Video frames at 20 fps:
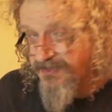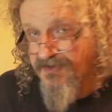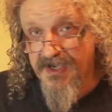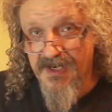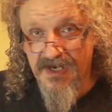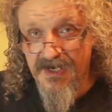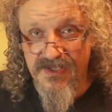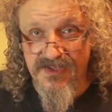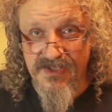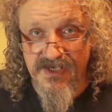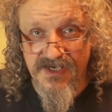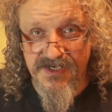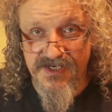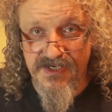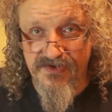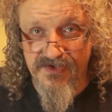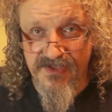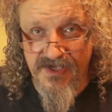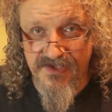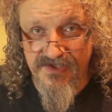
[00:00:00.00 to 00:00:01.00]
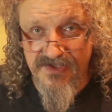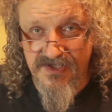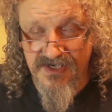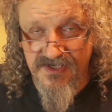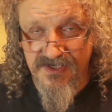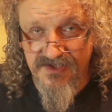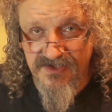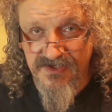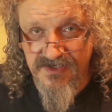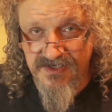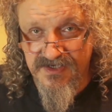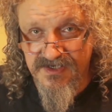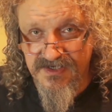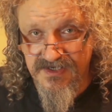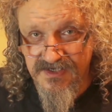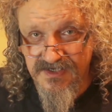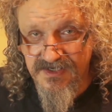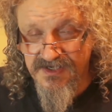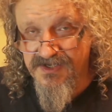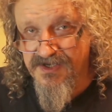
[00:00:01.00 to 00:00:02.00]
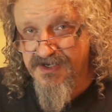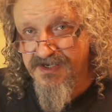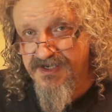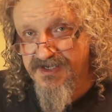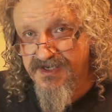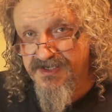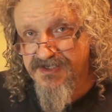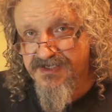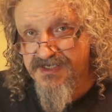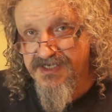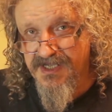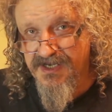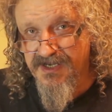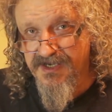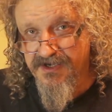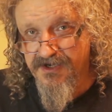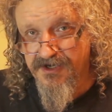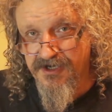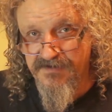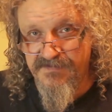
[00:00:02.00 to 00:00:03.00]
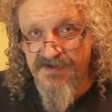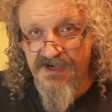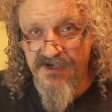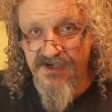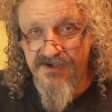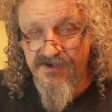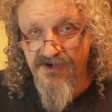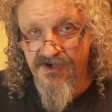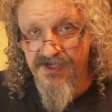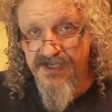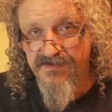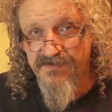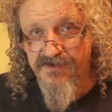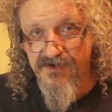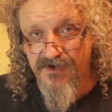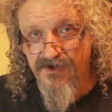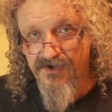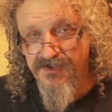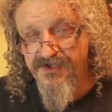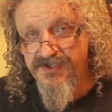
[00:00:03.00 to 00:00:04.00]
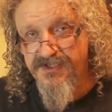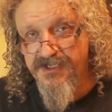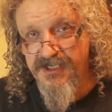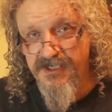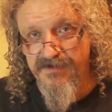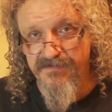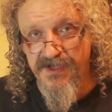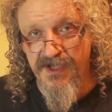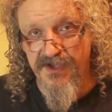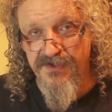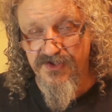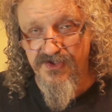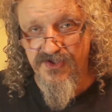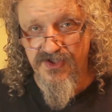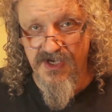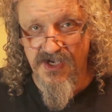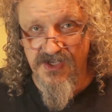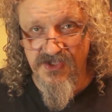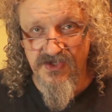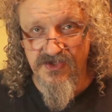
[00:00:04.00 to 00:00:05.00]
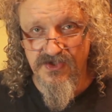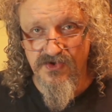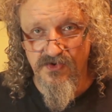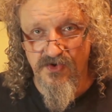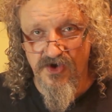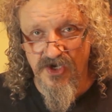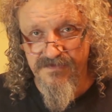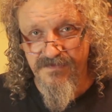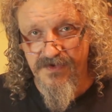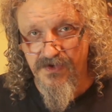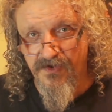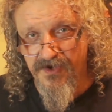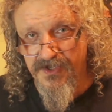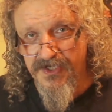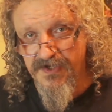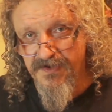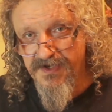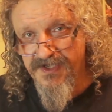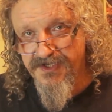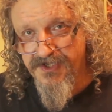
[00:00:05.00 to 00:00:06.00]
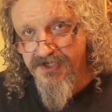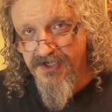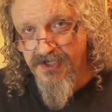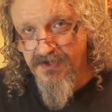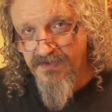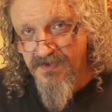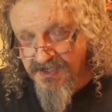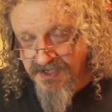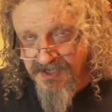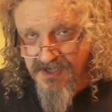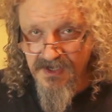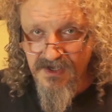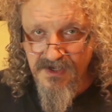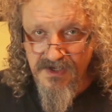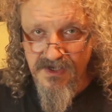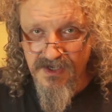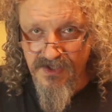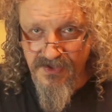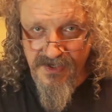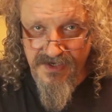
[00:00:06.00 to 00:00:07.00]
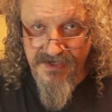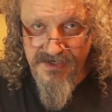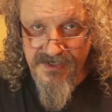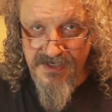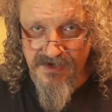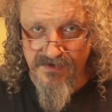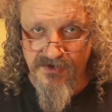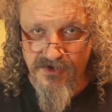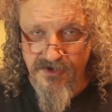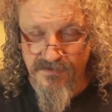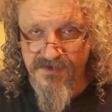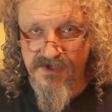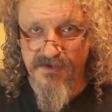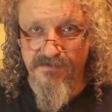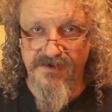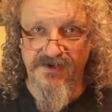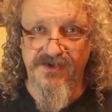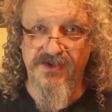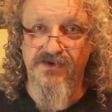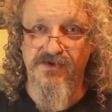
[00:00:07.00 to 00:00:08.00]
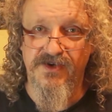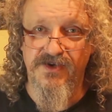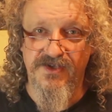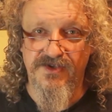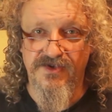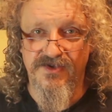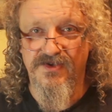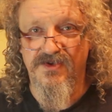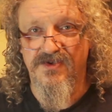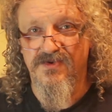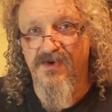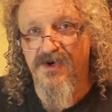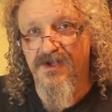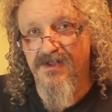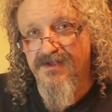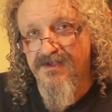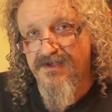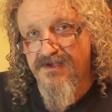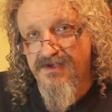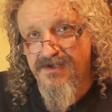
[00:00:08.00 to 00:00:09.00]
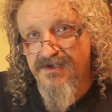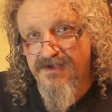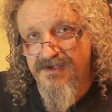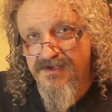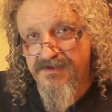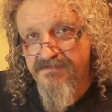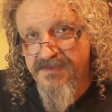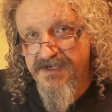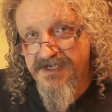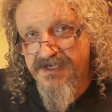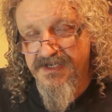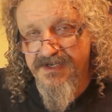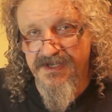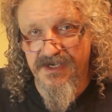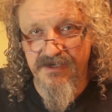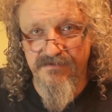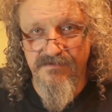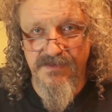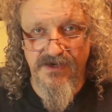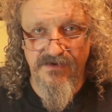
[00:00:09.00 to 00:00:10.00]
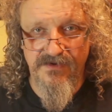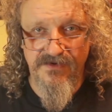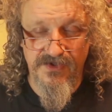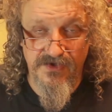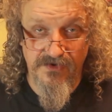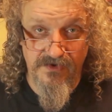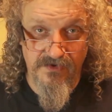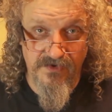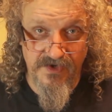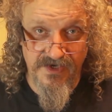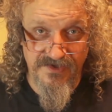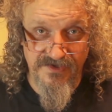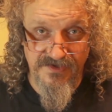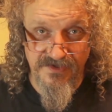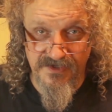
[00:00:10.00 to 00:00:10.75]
quite like the idea of that tactic. You know, it's kind of like, oh my god, I've got all these Demon engines charging towards me, what do I do? And then down come the Obliterators as well. Make a nightmare into a worse